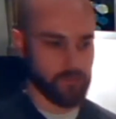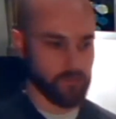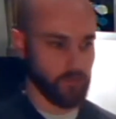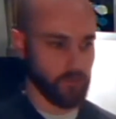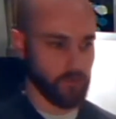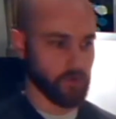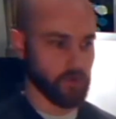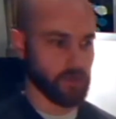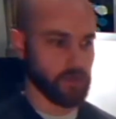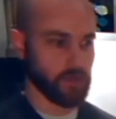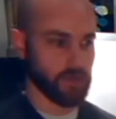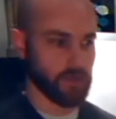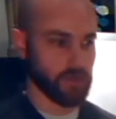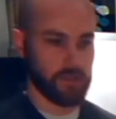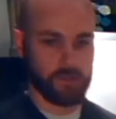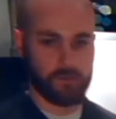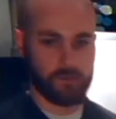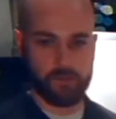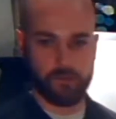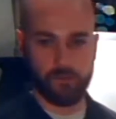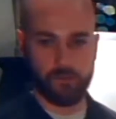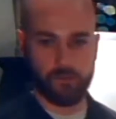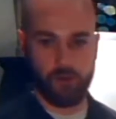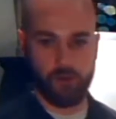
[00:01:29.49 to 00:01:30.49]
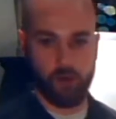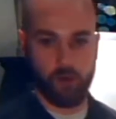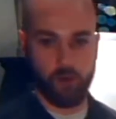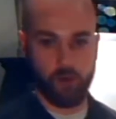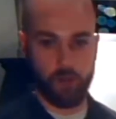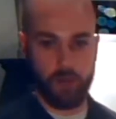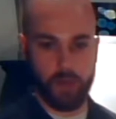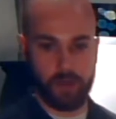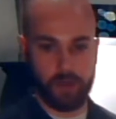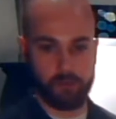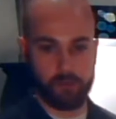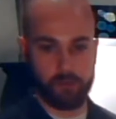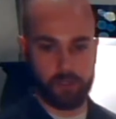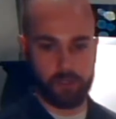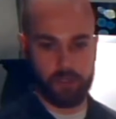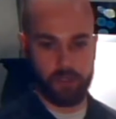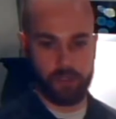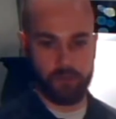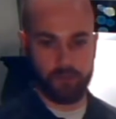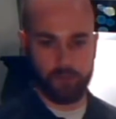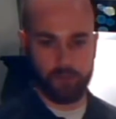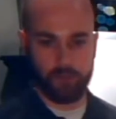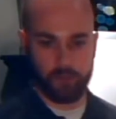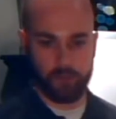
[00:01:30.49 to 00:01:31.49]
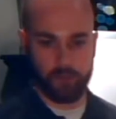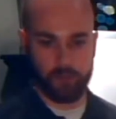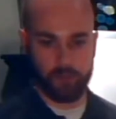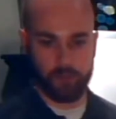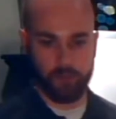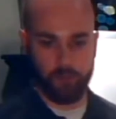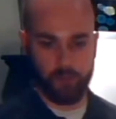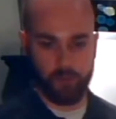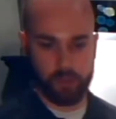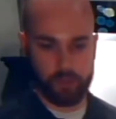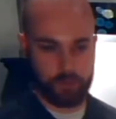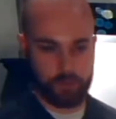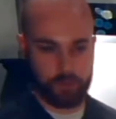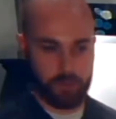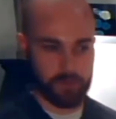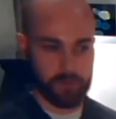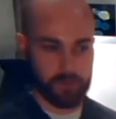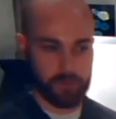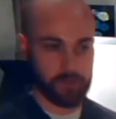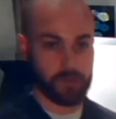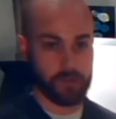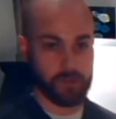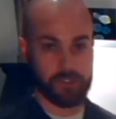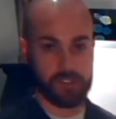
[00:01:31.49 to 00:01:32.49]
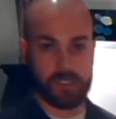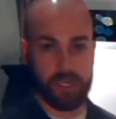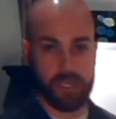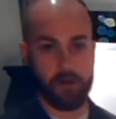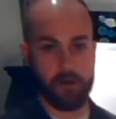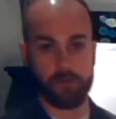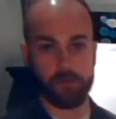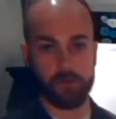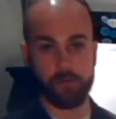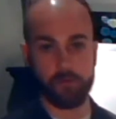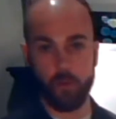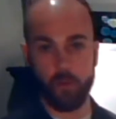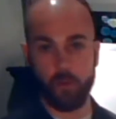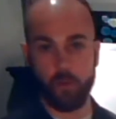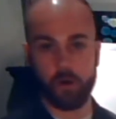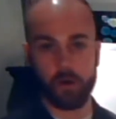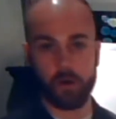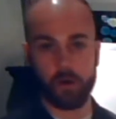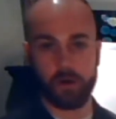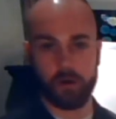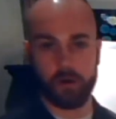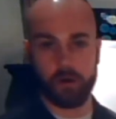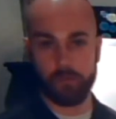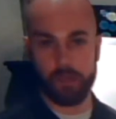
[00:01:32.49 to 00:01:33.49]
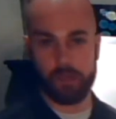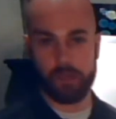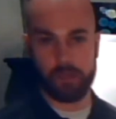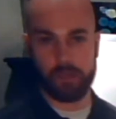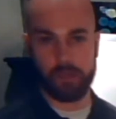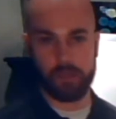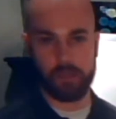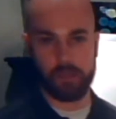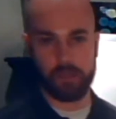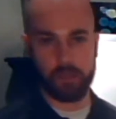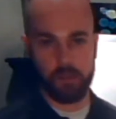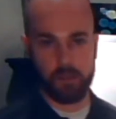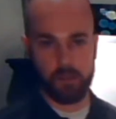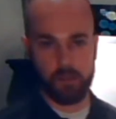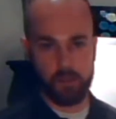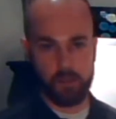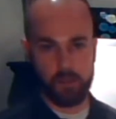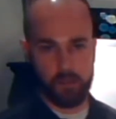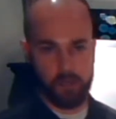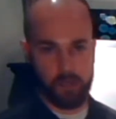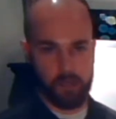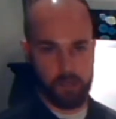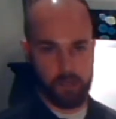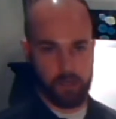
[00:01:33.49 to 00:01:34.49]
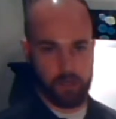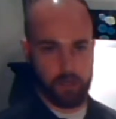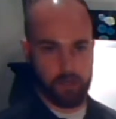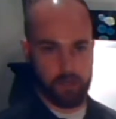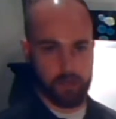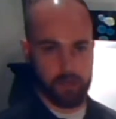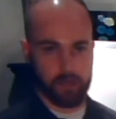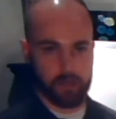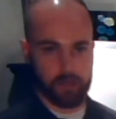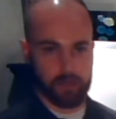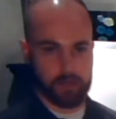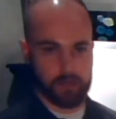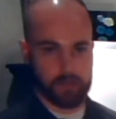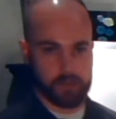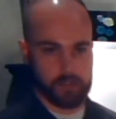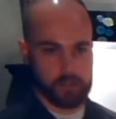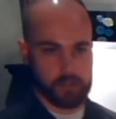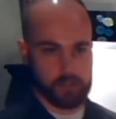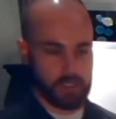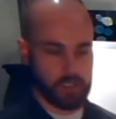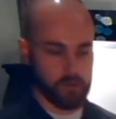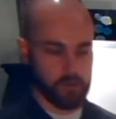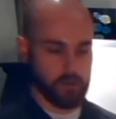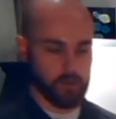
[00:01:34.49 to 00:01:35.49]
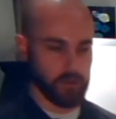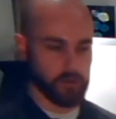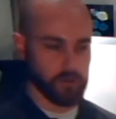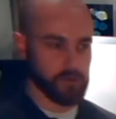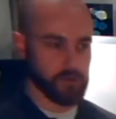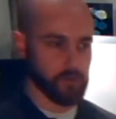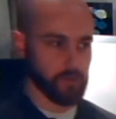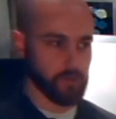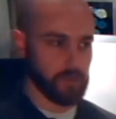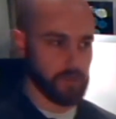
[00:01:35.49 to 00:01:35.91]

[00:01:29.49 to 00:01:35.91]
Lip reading: converted it to a home equity conversion mortgage, maybe to just sound more appealing to seniors.